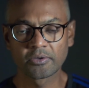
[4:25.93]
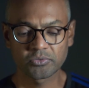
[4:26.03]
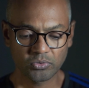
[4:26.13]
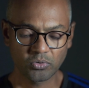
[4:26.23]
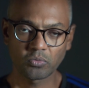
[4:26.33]

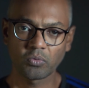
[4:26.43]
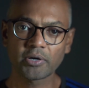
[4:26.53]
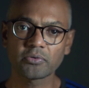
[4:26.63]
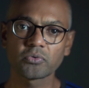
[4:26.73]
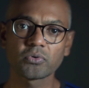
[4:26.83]
So
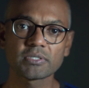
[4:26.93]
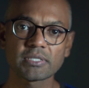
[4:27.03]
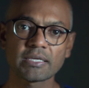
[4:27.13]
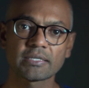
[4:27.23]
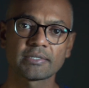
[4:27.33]
what you do is
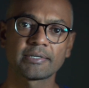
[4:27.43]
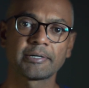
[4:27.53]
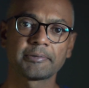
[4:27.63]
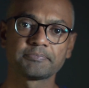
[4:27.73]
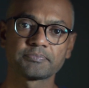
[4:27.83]

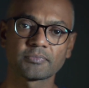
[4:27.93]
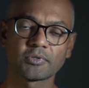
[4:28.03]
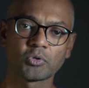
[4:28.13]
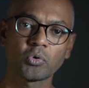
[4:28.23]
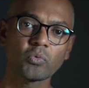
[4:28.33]

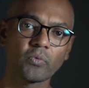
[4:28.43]
don't